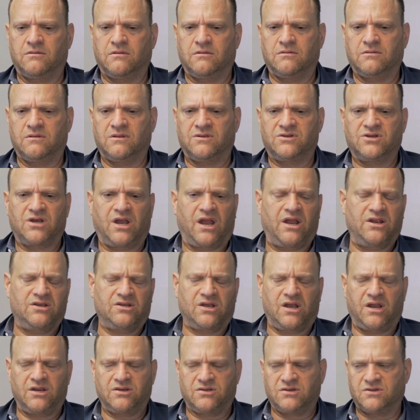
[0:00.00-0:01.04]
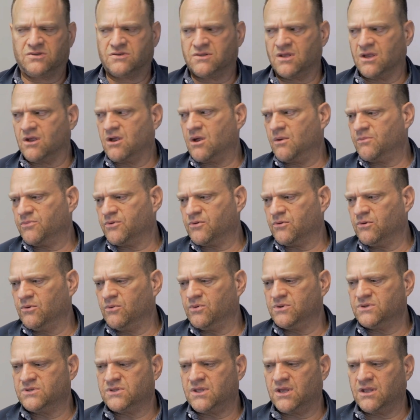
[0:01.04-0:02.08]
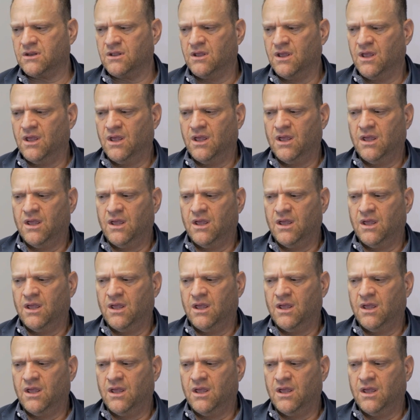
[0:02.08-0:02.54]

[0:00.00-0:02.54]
the, the change agents that come through is that,